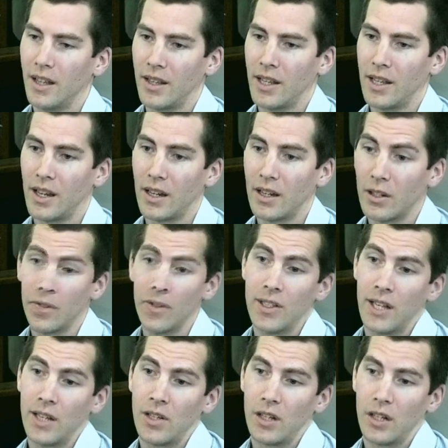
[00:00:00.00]
They get a lot of
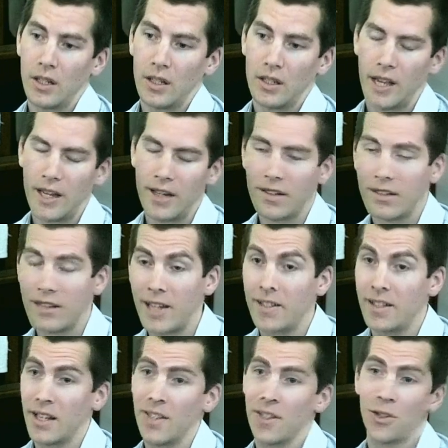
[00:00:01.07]
attention, and
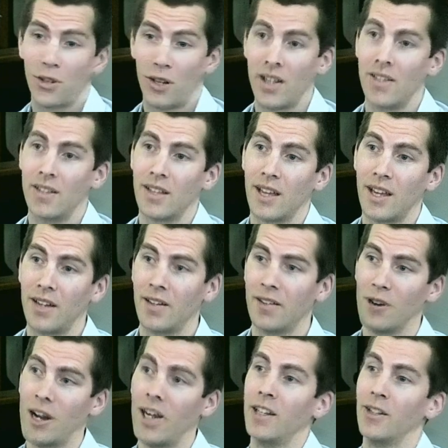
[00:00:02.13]
that does translate
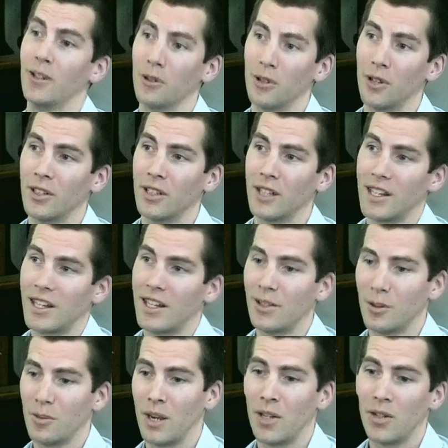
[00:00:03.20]
rightly or wrongly
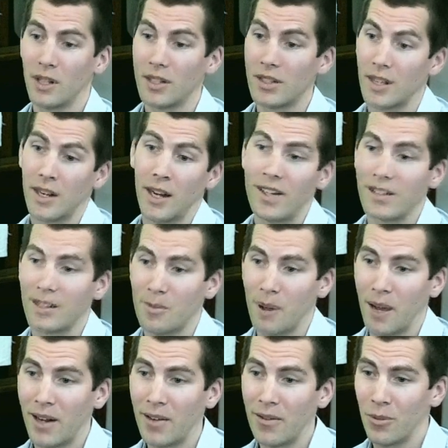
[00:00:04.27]
into metrics that actually
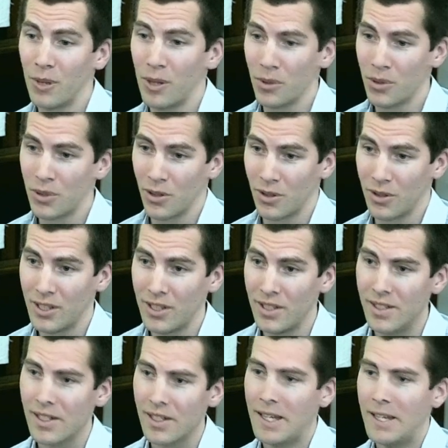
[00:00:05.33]
matter for people's
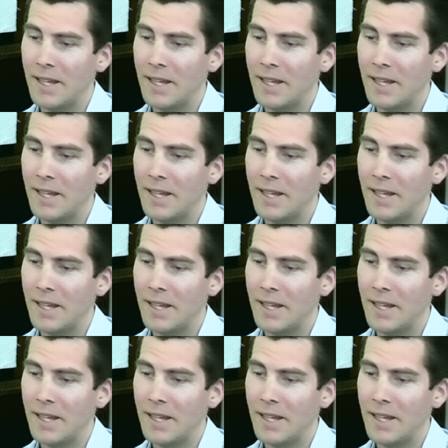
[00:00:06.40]
careers.